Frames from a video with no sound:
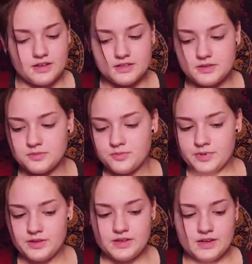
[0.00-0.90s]
it's
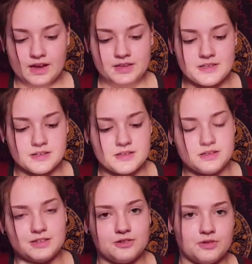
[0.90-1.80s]
really nice to
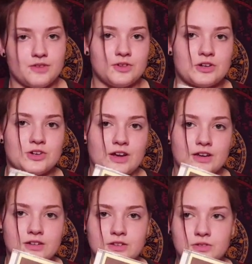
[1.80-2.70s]
listen to whenever you're
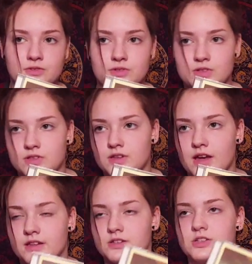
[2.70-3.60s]
trying to just
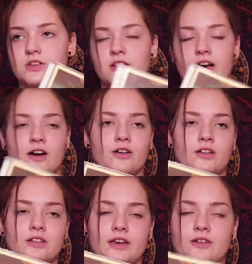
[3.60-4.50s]
kind of chill out
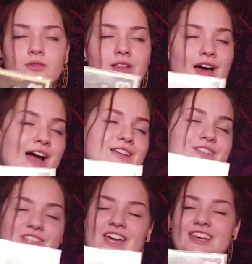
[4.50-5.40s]
and like relax,
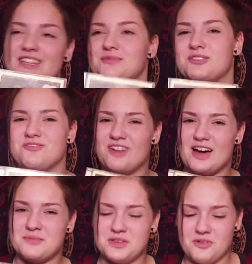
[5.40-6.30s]
just kind of get some good
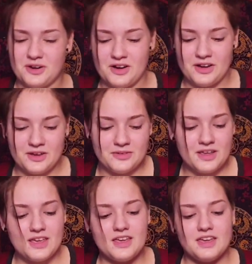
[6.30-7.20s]
vibes going on.
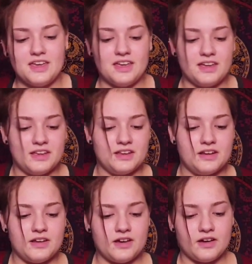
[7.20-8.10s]
And